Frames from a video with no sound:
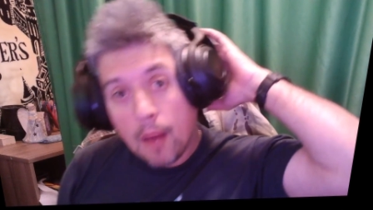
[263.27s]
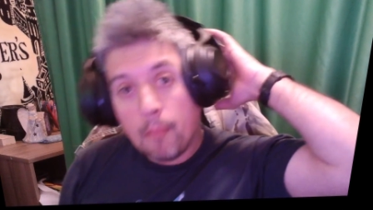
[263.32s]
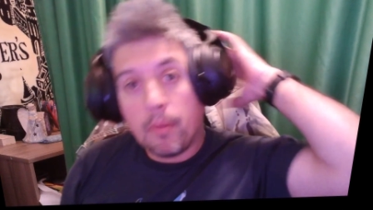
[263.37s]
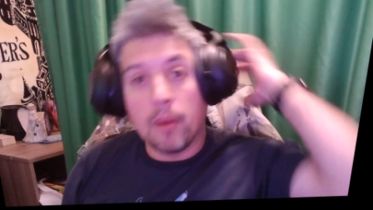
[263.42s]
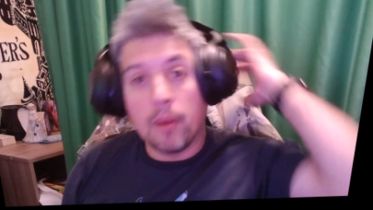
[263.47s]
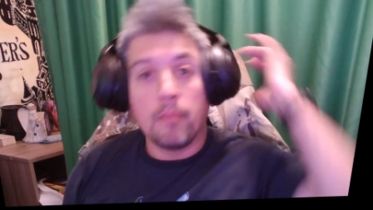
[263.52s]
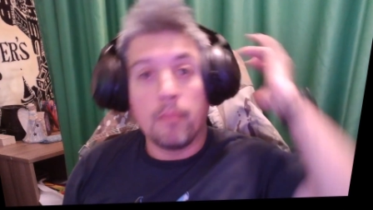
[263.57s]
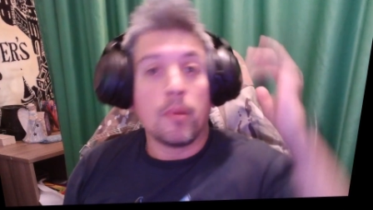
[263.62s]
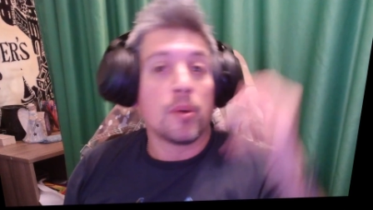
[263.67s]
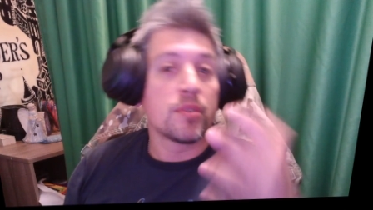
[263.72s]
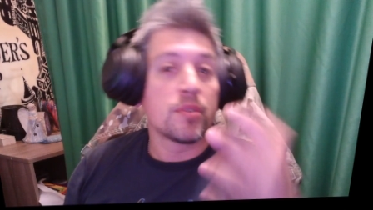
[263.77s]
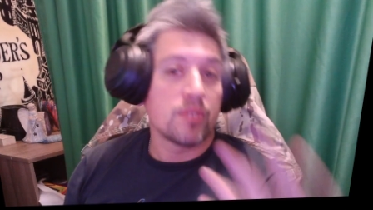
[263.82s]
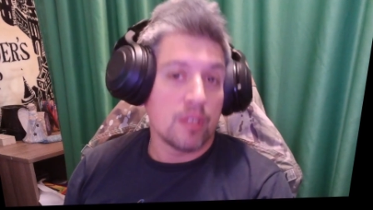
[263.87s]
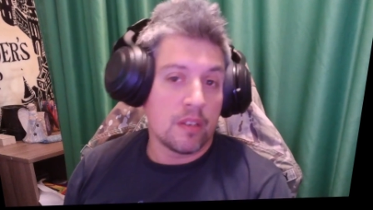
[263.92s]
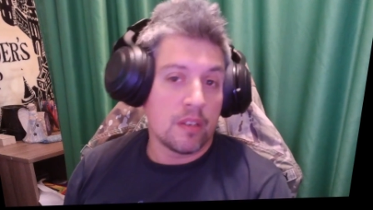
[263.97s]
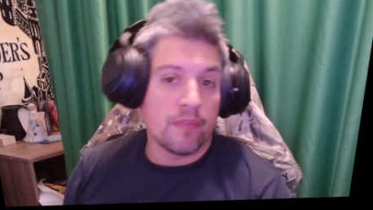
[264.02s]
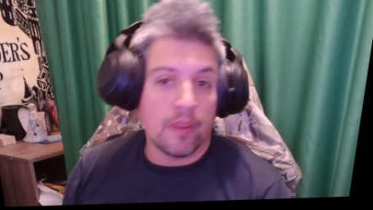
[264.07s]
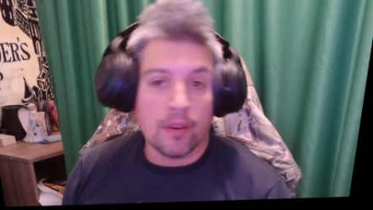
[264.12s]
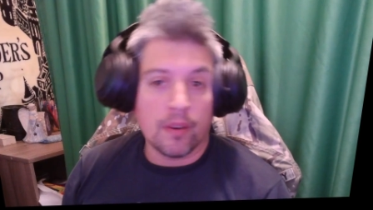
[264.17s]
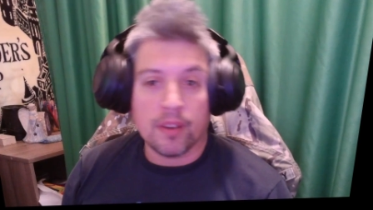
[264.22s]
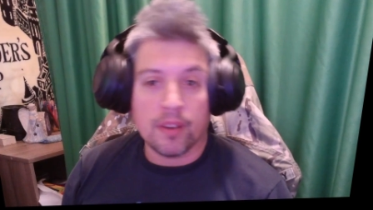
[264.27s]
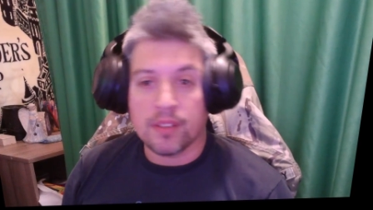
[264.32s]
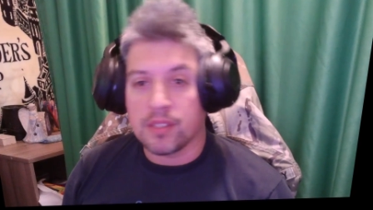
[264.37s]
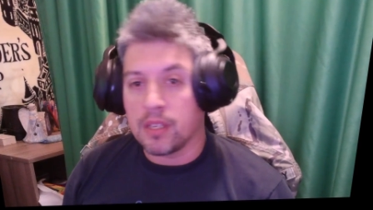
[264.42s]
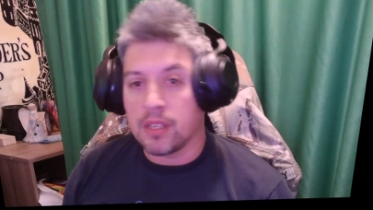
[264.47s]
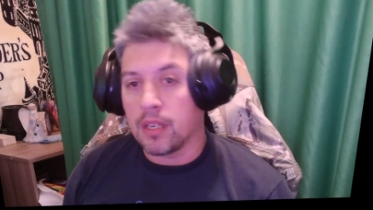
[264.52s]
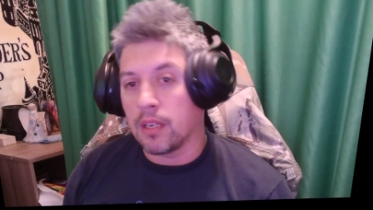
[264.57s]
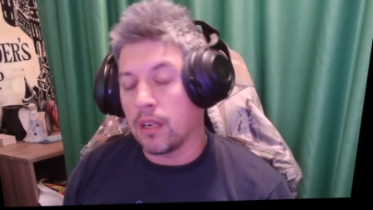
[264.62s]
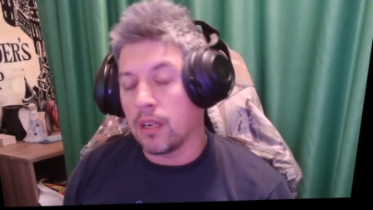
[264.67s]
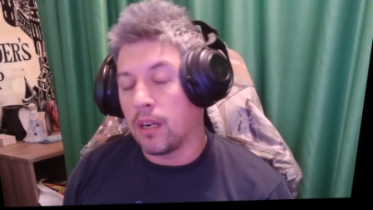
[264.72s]
but mostly
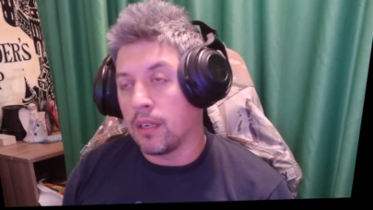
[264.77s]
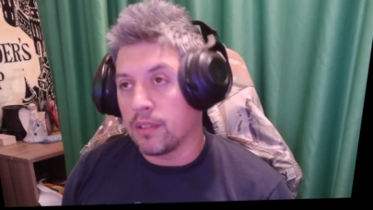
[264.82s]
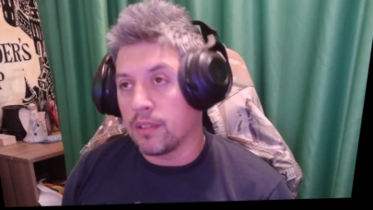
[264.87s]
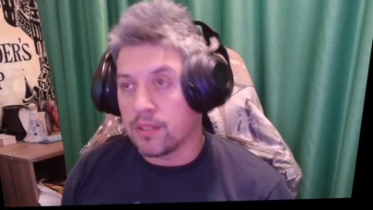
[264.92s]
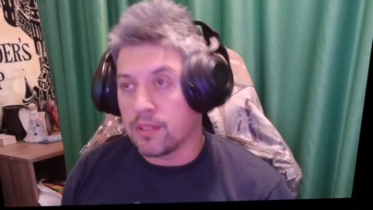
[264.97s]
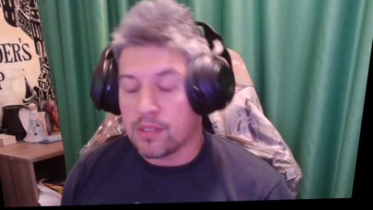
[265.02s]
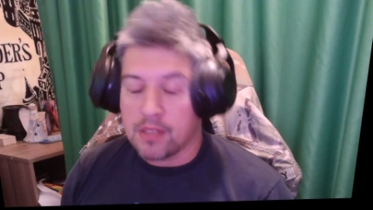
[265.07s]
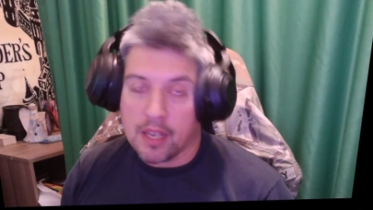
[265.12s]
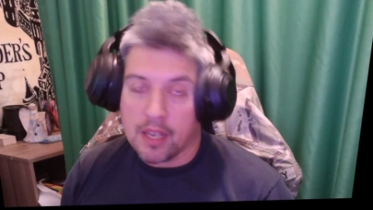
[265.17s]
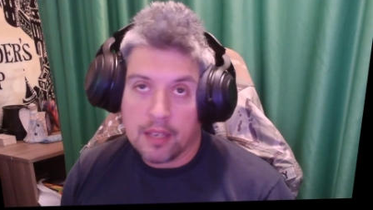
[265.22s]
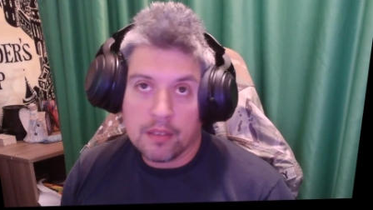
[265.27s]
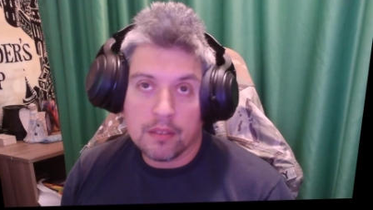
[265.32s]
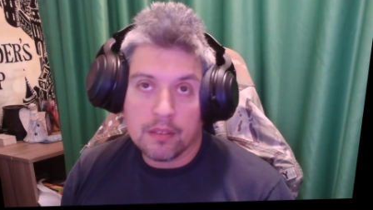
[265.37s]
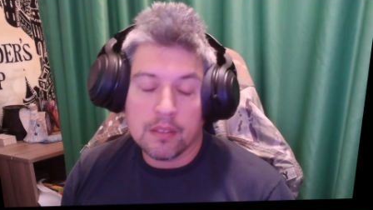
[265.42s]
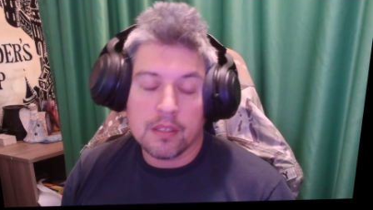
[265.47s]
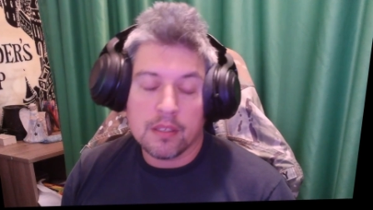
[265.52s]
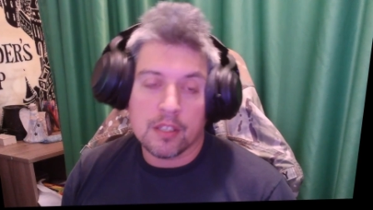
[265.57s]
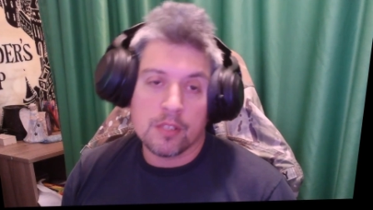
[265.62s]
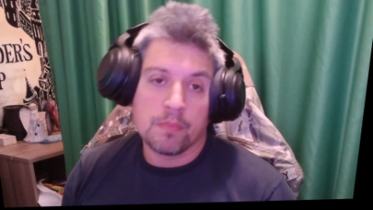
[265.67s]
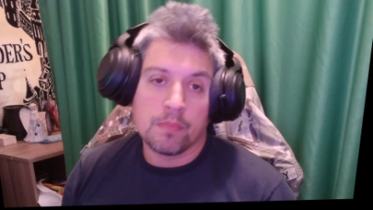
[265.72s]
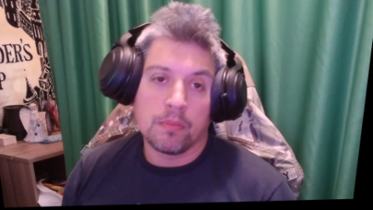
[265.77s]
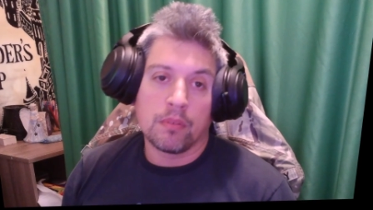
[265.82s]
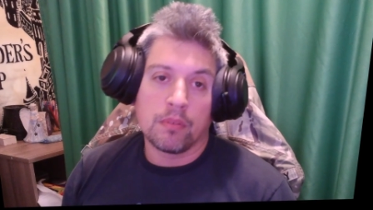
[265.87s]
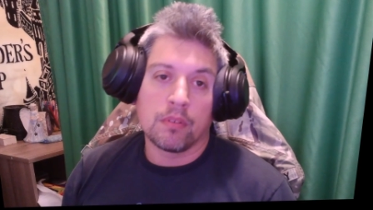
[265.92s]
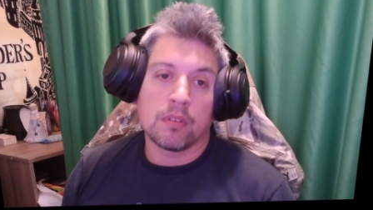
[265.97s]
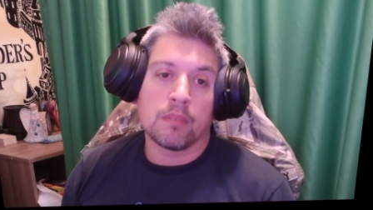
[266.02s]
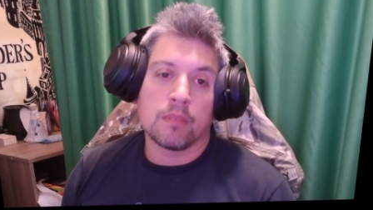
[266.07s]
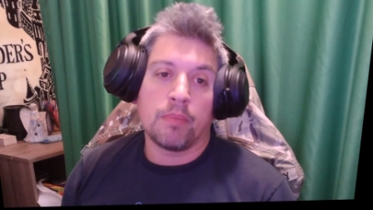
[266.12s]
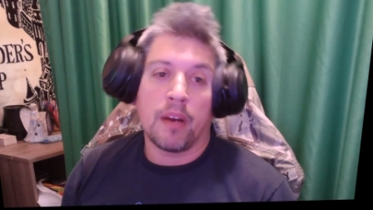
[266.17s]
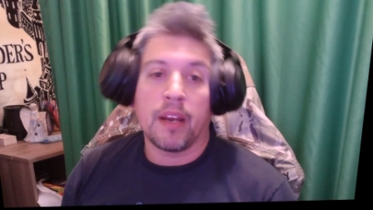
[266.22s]
focusing on Standard,
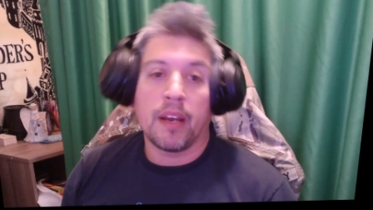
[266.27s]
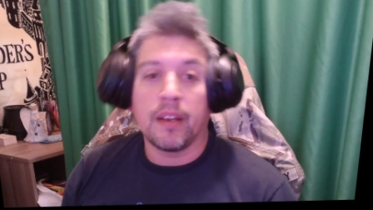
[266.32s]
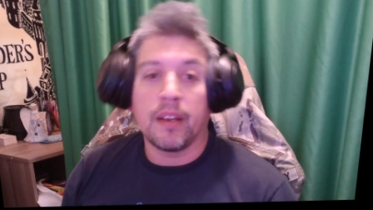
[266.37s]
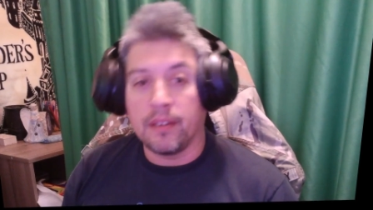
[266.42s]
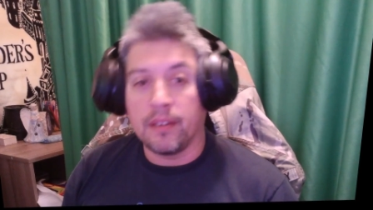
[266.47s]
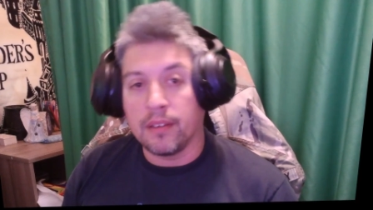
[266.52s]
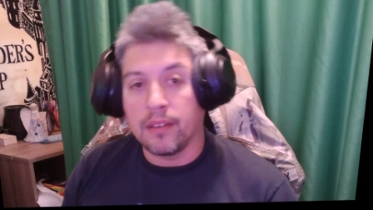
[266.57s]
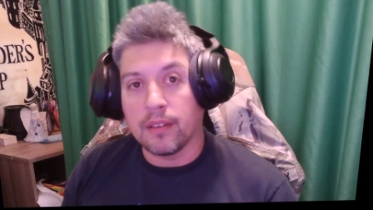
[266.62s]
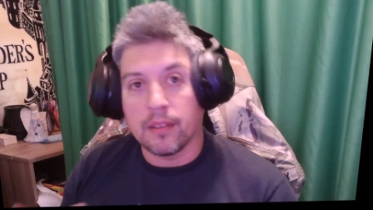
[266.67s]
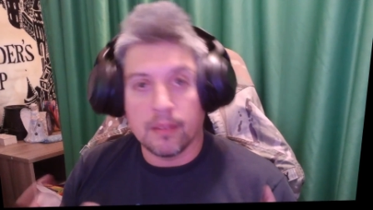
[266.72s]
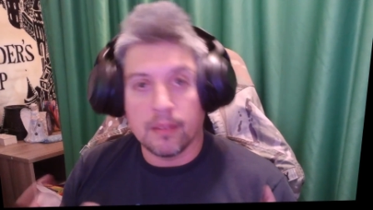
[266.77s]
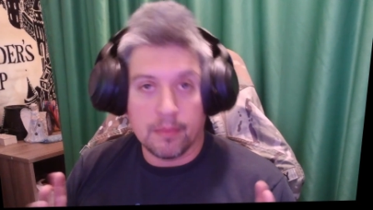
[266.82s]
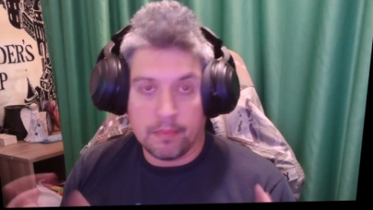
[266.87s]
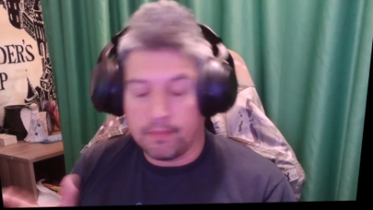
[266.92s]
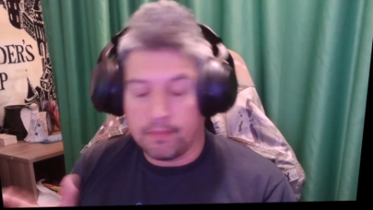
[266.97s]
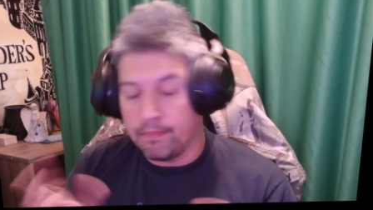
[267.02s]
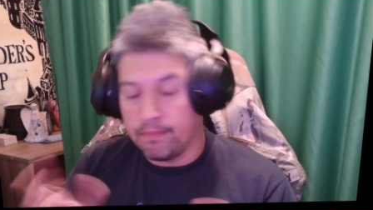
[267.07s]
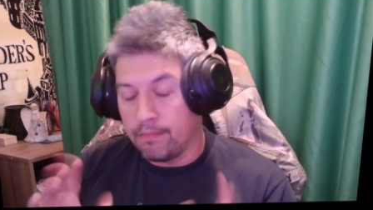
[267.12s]
Explorer, Pioneer,